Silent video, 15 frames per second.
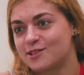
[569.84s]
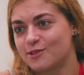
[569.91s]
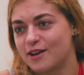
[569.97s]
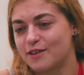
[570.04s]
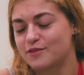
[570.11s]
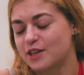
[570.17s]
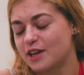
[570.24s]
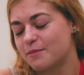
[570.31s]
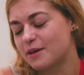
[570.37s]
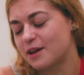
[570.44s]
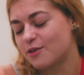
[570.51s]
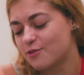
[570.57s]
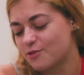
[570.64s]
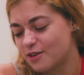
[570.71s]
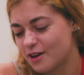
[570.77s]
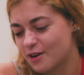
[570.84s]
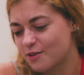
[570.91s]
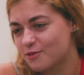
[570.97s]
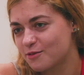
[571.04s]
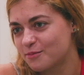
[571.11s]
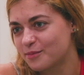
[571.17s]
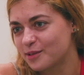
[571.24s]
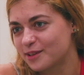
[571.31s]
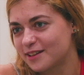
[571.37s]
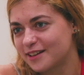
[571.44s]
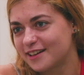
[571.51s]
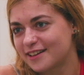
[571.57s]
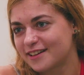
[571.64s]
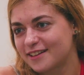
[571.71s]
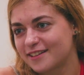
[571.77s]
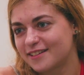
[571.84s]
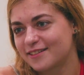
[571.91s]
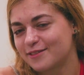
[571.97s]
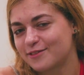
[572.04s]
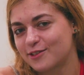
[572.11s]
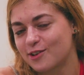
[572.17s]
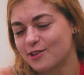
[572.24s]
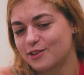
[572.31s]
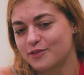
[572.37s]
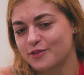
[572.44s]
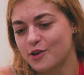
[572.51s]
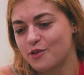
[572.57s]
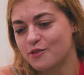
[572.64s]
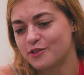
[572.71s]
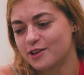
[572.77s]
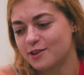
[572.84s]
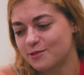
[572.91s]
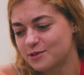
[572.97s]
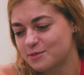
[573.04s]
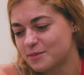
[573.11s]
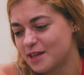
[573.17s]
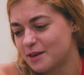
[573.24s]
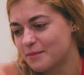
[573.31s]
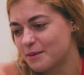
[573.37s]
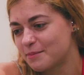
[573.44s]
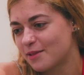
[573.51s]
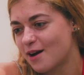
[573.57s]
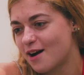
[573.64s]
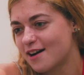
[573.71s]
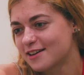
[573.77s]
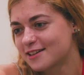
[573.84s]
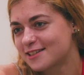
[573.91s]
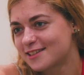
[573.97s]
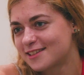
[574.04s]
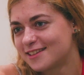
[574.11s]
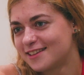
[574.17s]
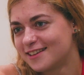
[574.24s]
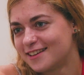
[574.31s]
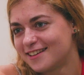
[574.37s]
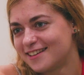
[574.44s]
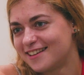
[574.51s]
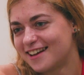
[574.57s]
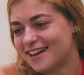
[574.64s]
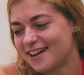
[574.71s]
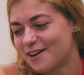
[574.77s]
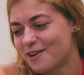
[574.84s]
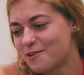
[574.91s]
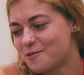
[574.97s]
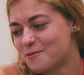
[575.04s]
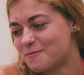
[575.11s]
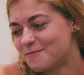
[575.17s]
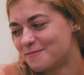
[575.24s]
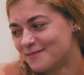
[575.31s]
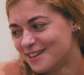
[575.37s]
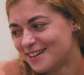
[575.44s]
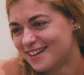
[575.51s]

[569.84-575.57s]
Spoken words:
to. I have to get my own now. But like for all of COVID, it was me and my blocks at home.